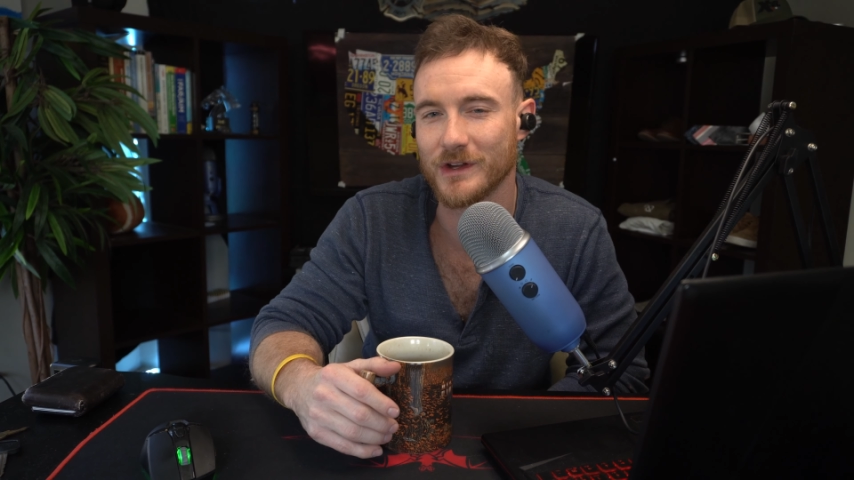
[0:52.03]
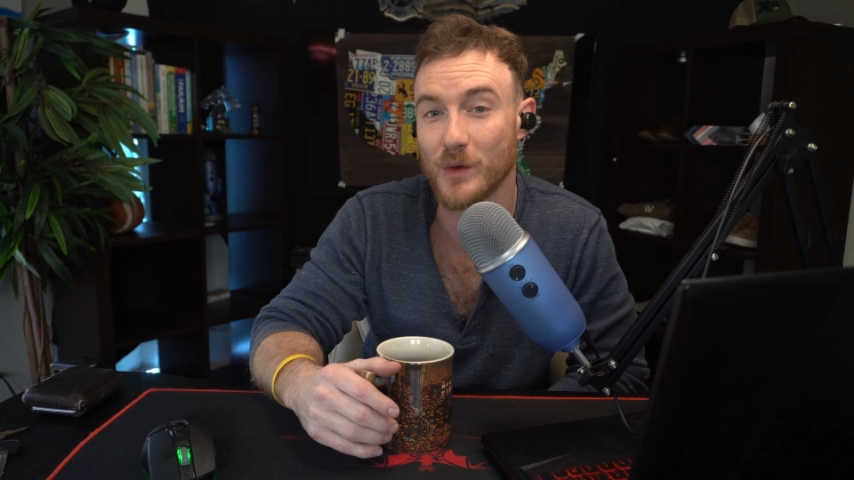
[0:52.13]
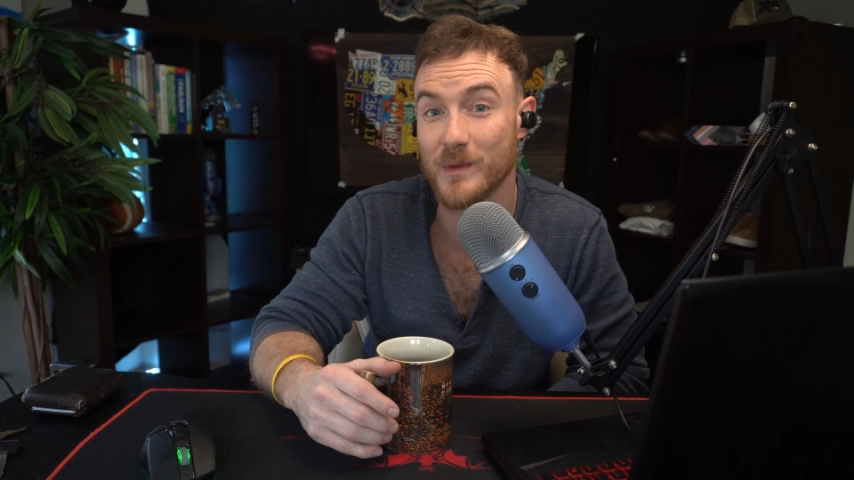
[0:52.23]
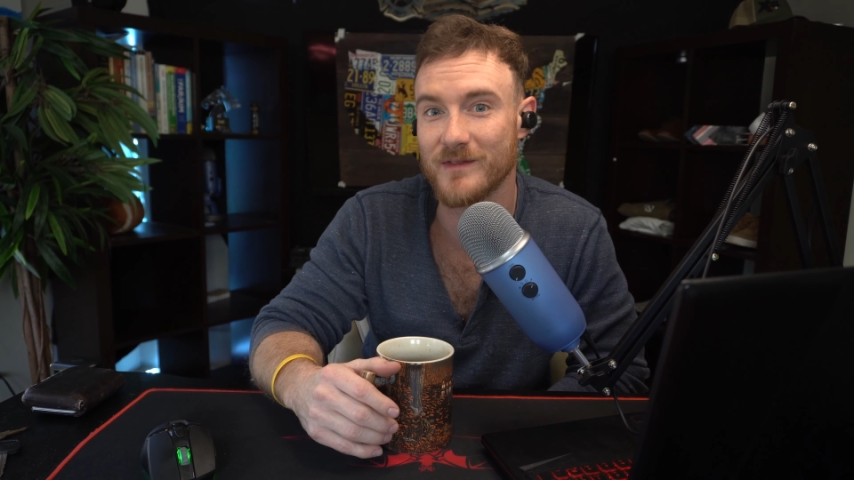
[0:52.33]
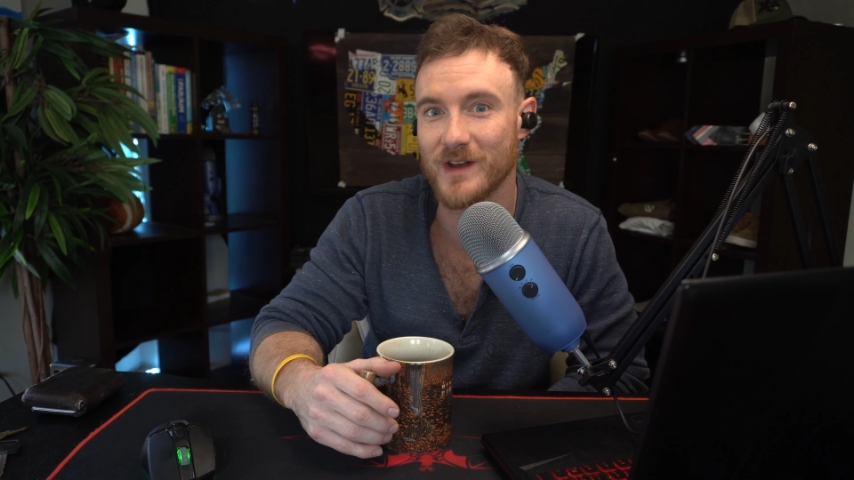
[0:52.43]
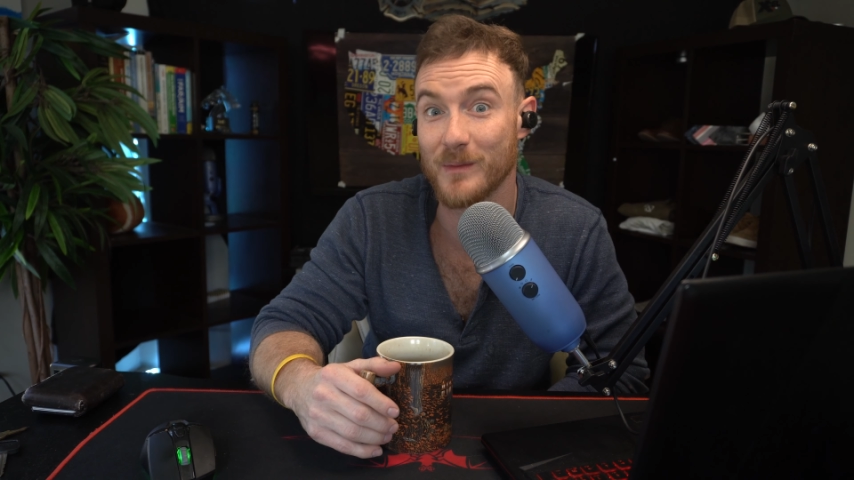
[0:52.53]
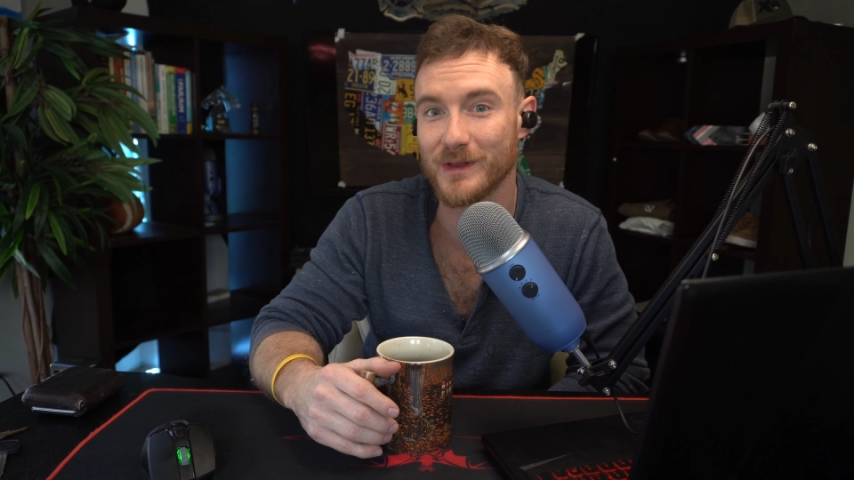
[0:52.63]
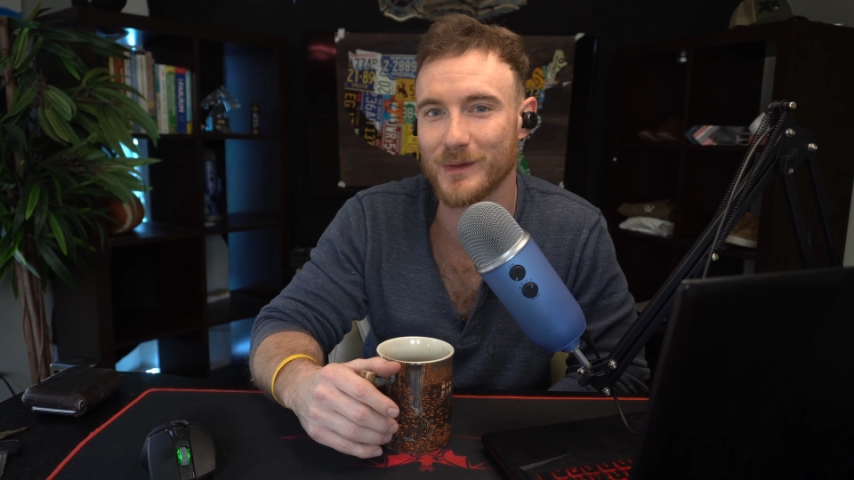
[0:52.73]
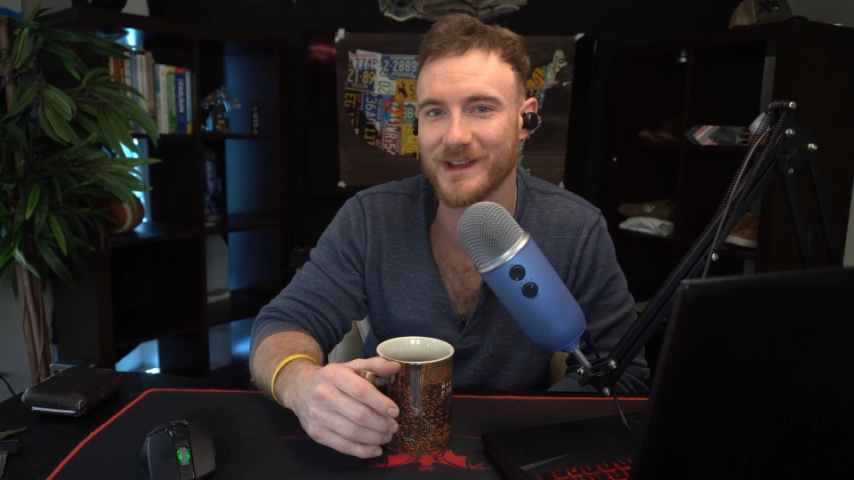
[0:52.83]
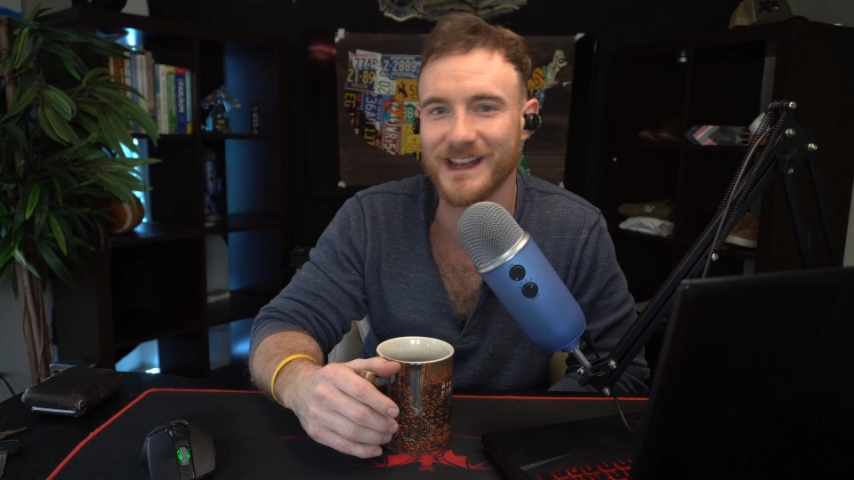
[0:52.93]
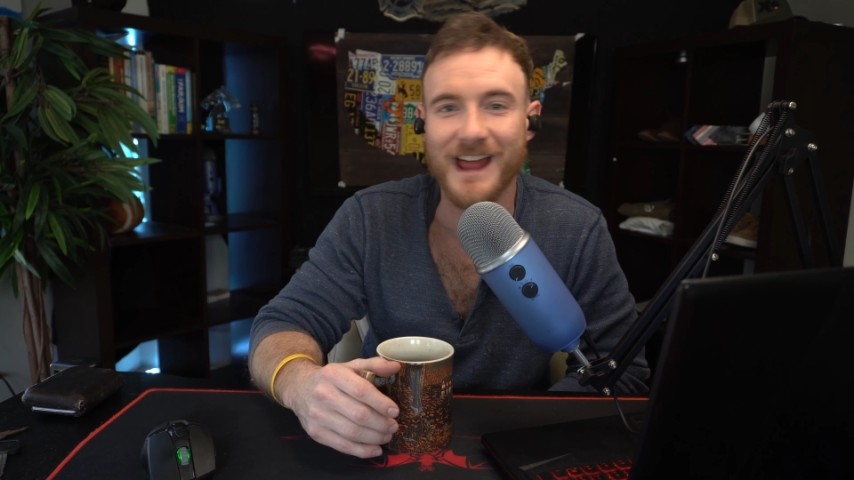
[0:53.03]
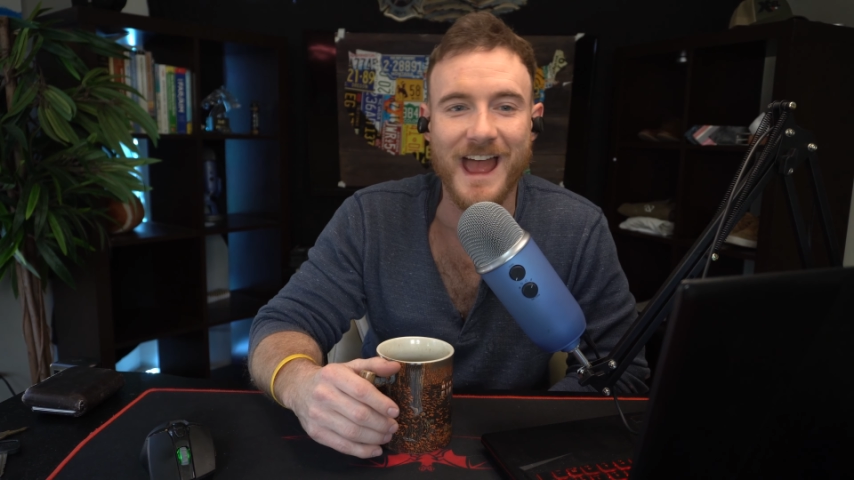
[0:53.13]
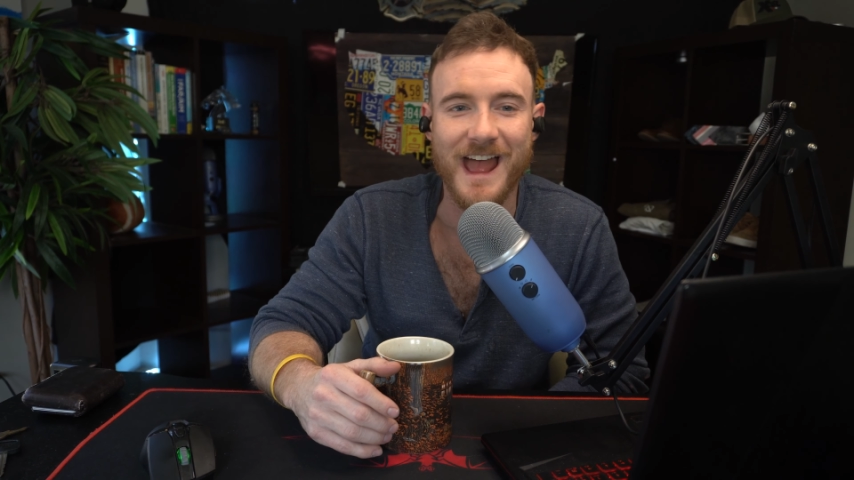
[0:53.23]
you know, beef it up a little bit.